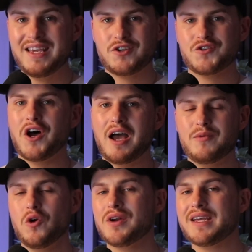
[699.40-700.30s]
Each time
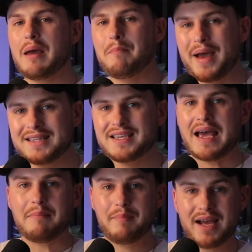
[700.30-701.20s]
you're going to get better
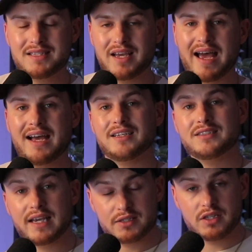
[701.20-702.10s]
and better at
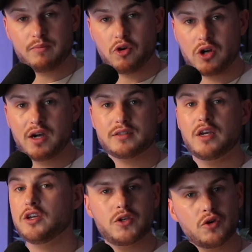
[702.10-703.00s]
assessing the products,
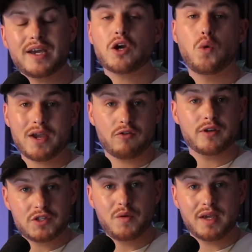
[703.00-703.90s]
you'll get quicker
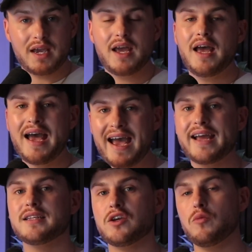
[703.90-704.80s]
at doing it,
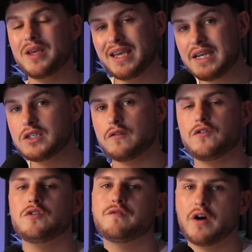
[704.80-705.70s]
and it will be easier
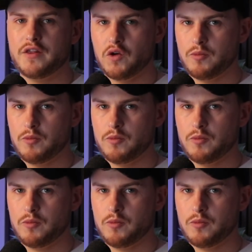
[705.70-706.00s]
for you to find the